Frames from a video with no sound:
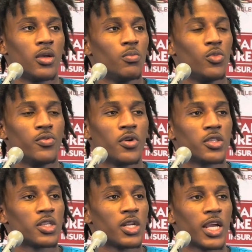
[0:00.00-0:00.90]
move on
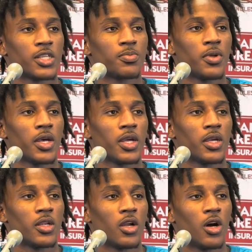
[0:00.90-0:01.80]
to the next play
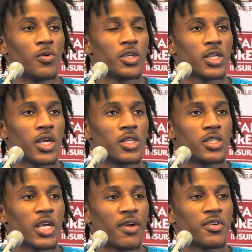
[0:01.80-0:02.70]
and always like
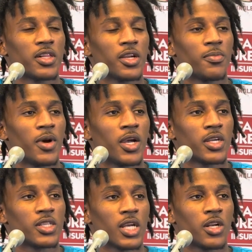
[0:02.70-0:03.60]
just have a clear mind
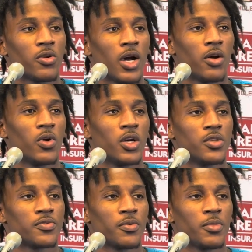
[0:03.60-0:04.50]
because I know how it was
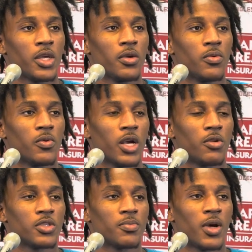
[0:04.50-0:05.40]
for me when I
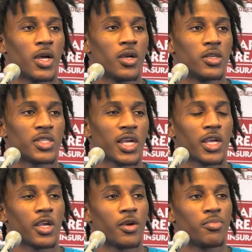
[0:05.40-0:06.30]
was in my
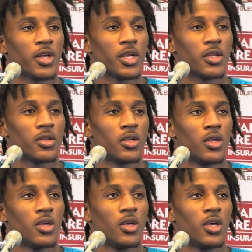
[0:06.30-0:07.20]
second year playing,
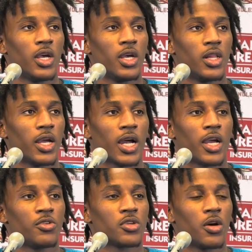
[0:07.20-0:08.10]
and like I
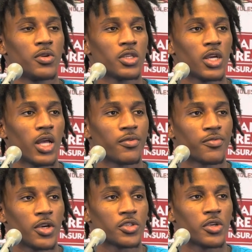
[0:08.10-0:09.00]
used to always get like
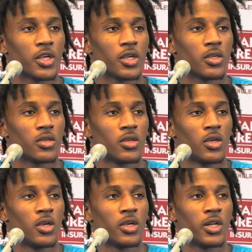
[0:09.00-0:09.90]
frustrated,
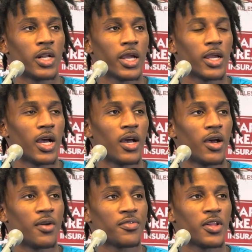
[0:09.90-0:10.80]
and like
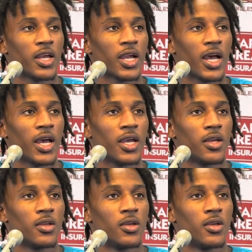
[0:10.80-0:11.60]
I felt like I